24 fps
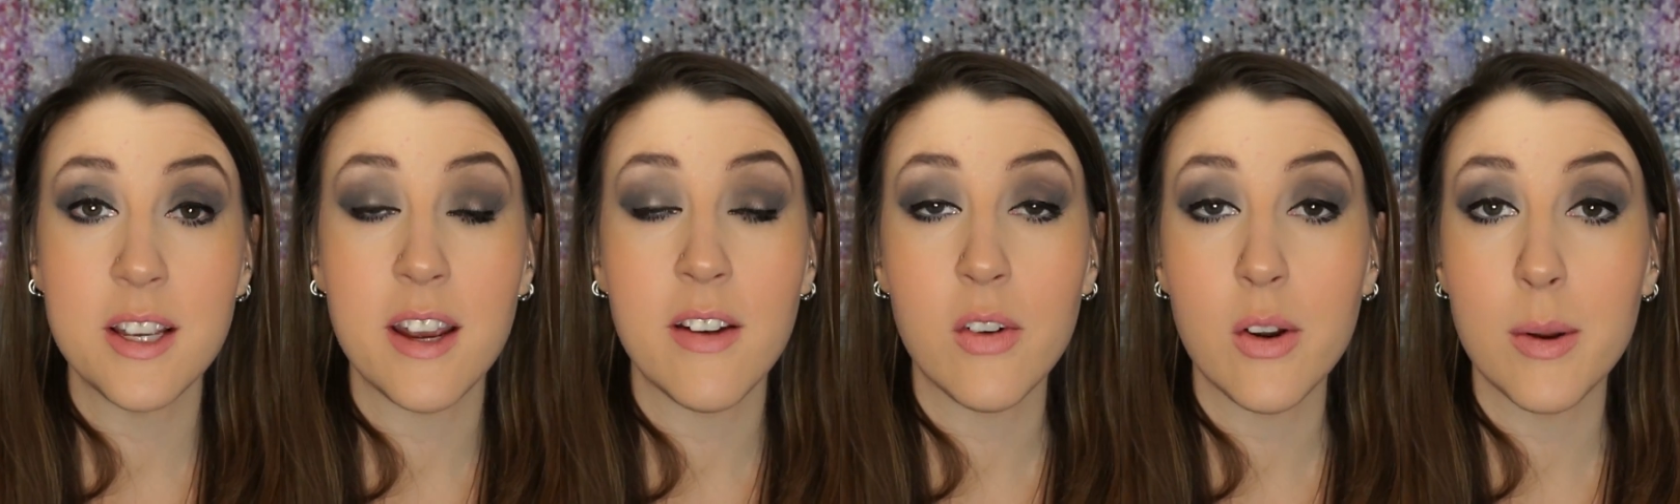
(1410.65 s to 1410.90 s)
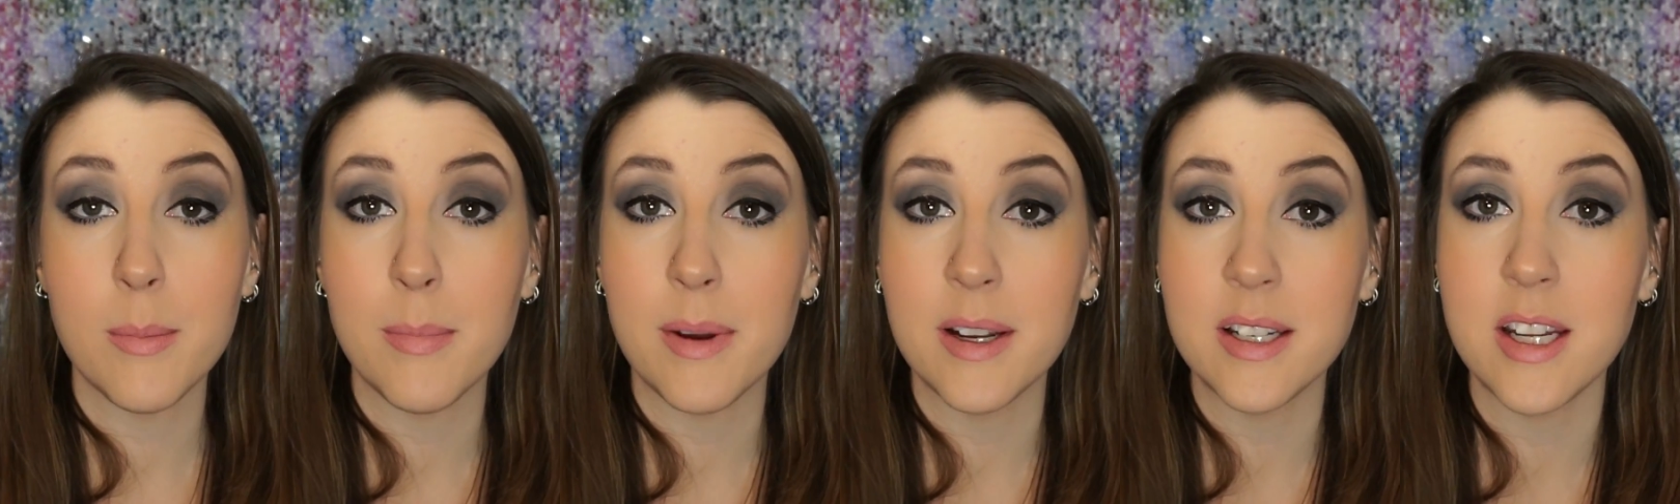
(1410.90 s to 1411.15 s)

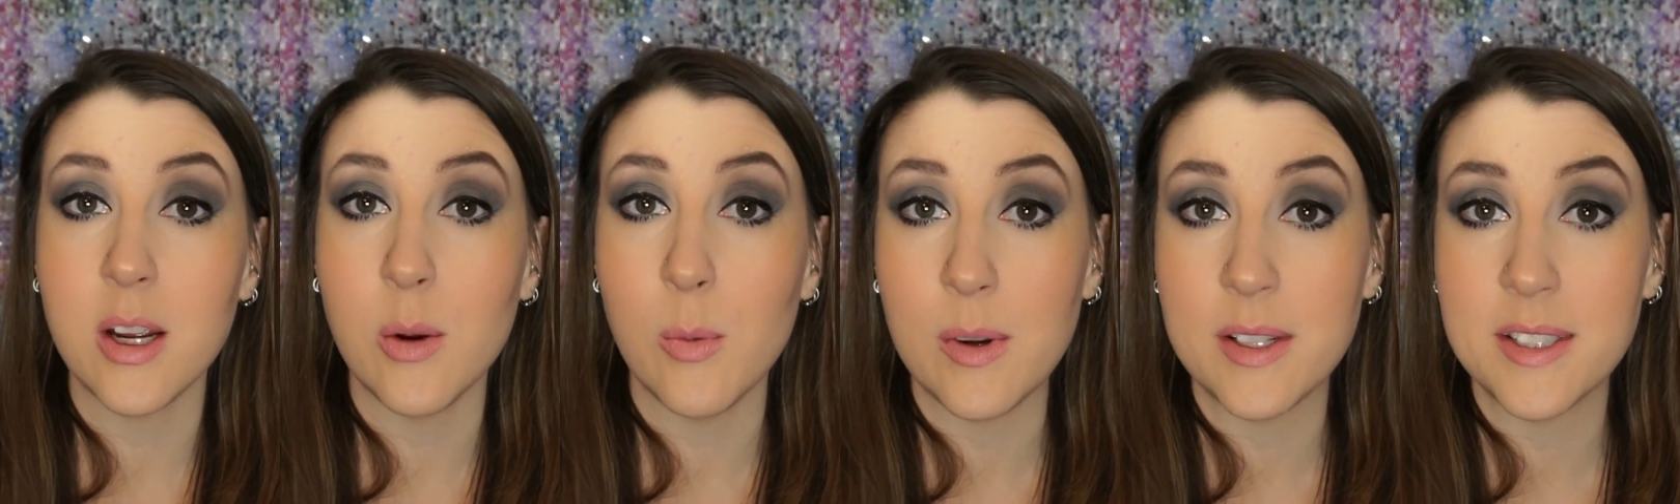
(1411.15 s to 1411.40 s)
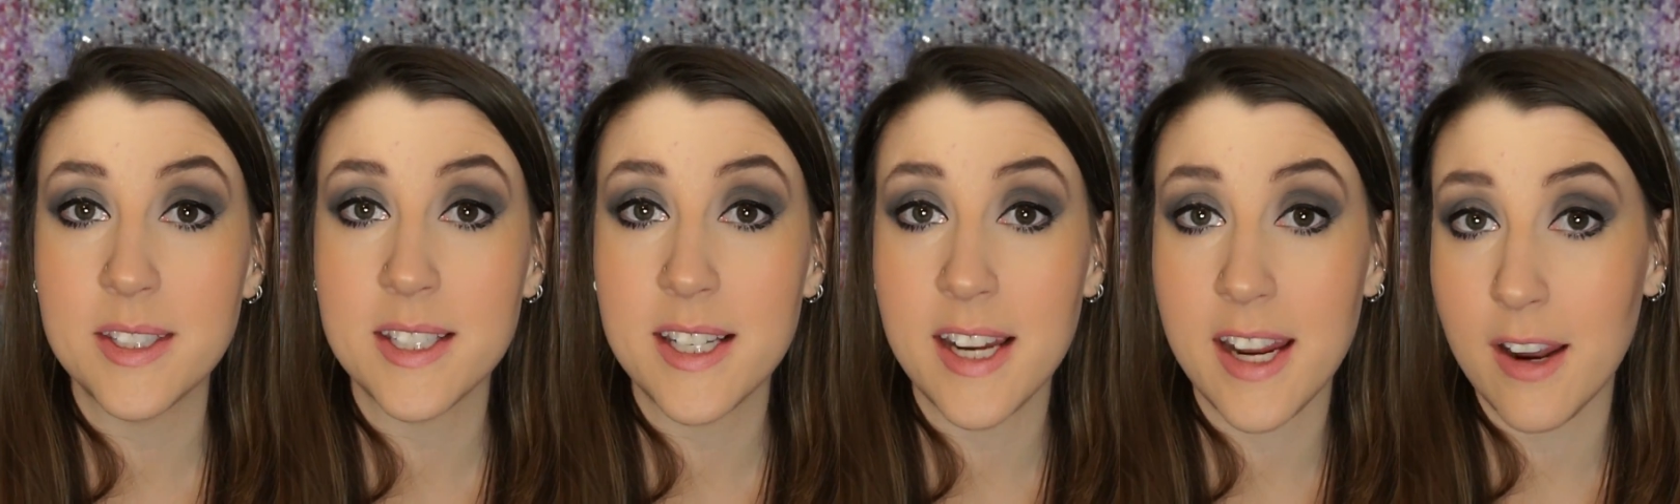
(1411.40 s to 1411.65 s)
every Monday,
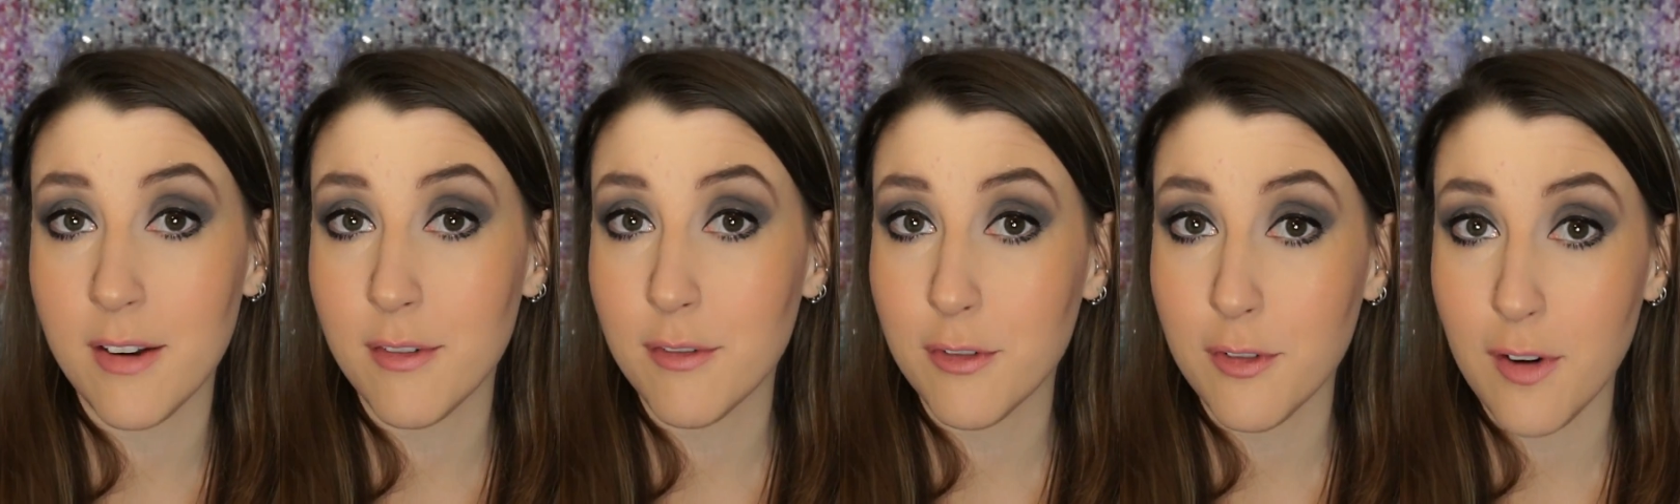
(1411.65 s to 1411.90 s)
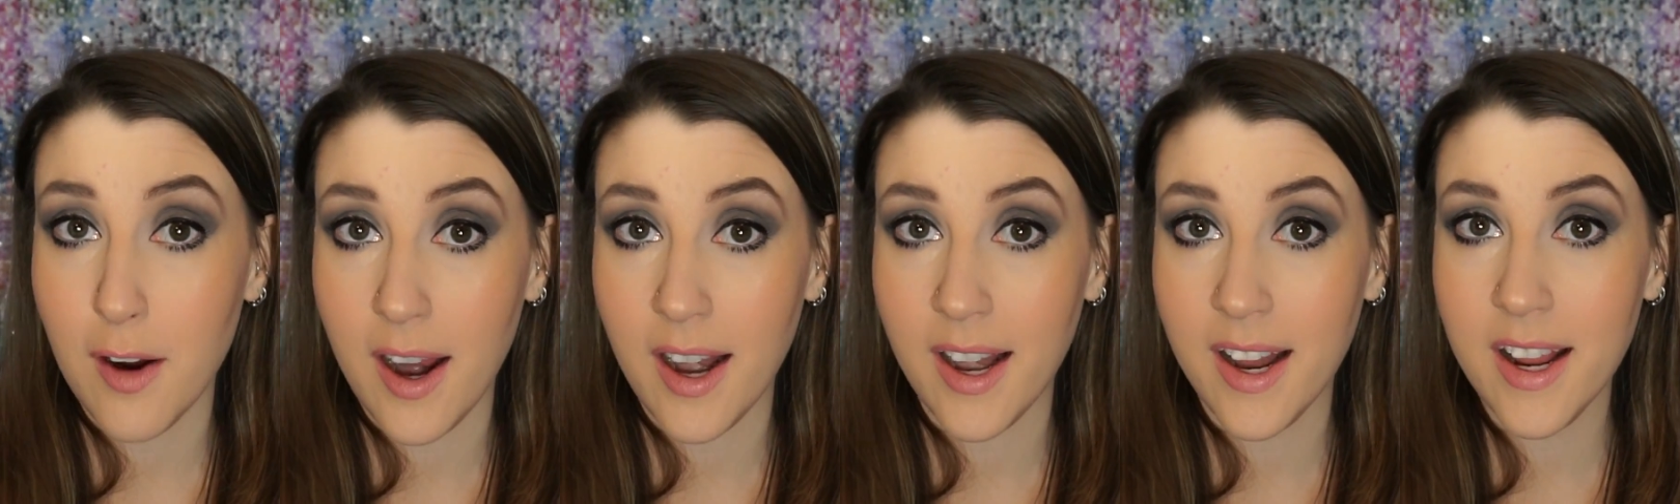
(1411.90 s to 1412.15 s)
Wednesday, and
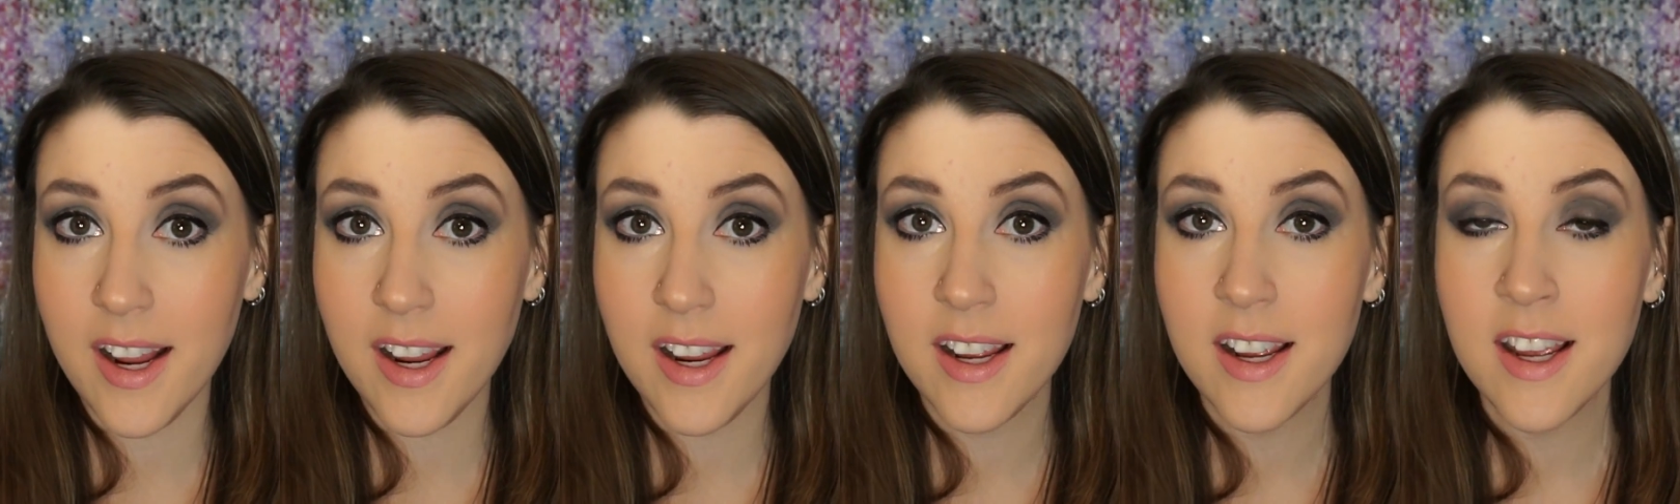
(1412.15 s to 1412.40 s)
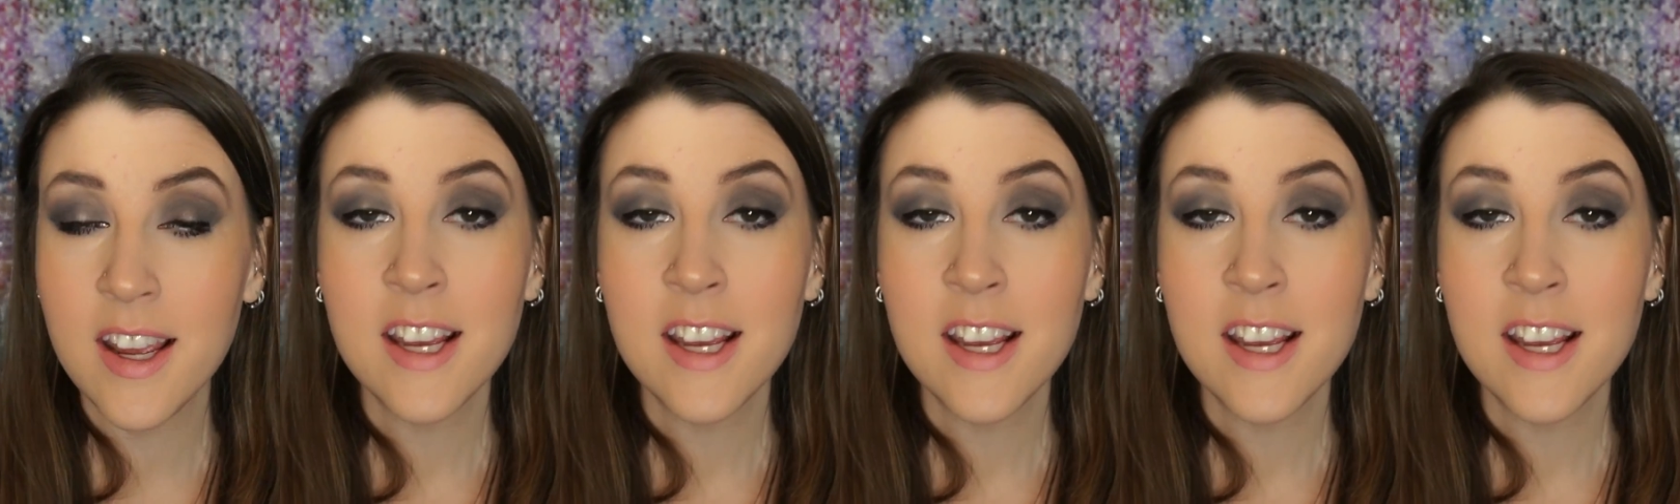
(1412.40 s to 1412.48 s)
Friday.